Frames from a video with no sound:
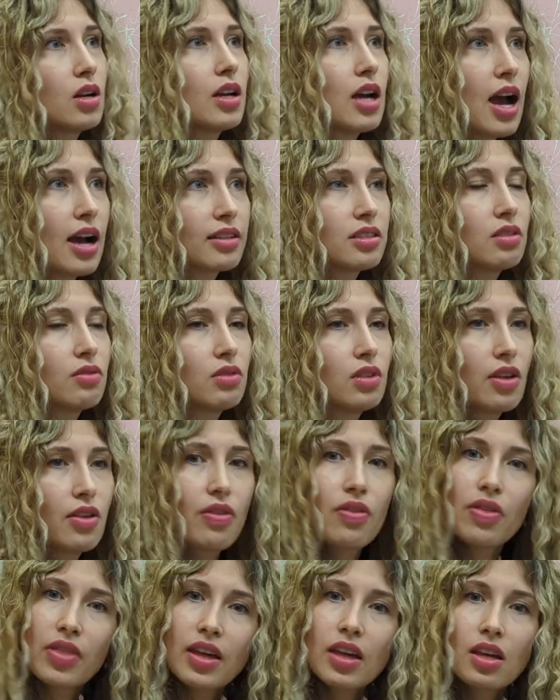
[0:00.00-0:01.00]
actively
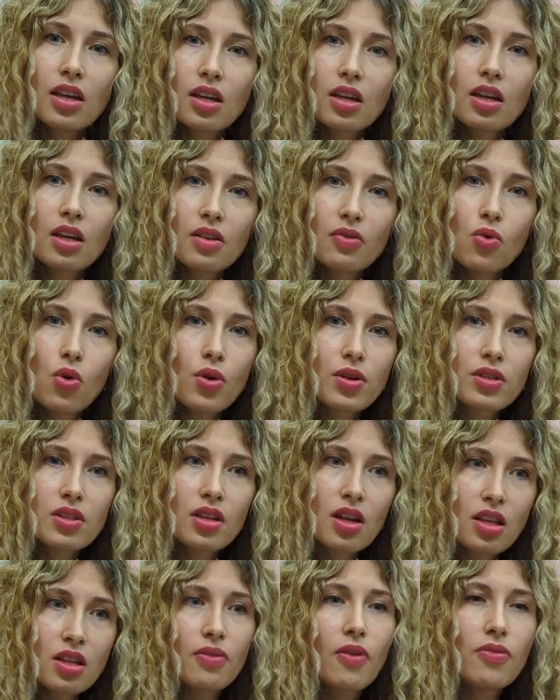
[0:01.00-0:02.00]
thinking and
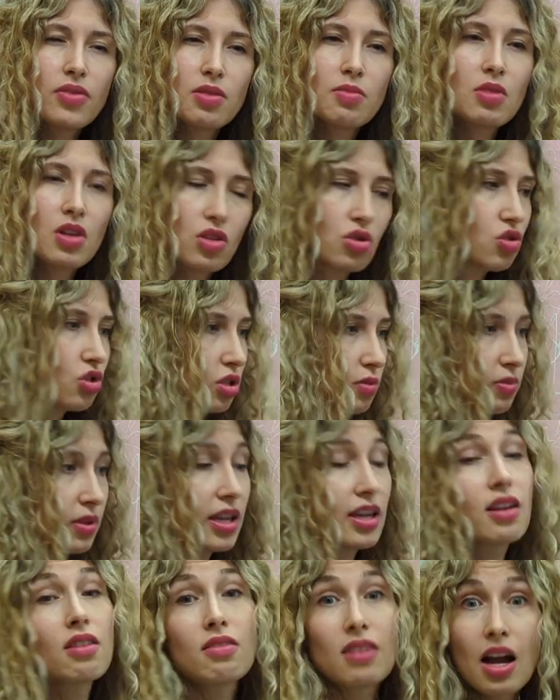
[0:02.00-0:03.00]
focusing, and the 15 minutes just
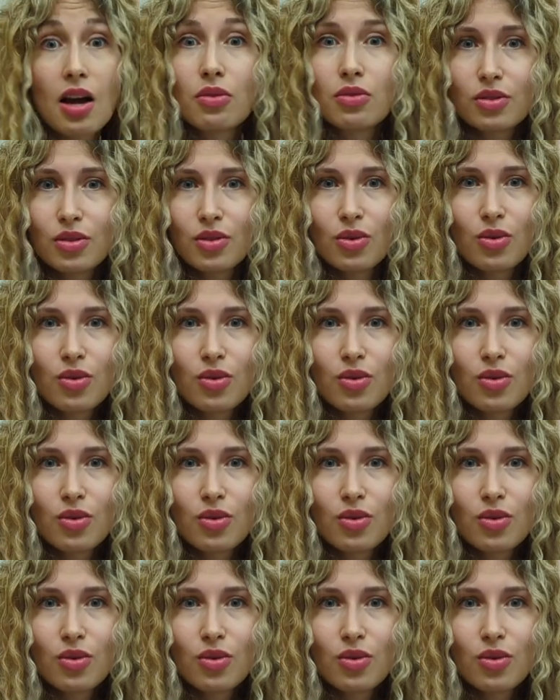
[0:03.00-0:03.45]
playing around,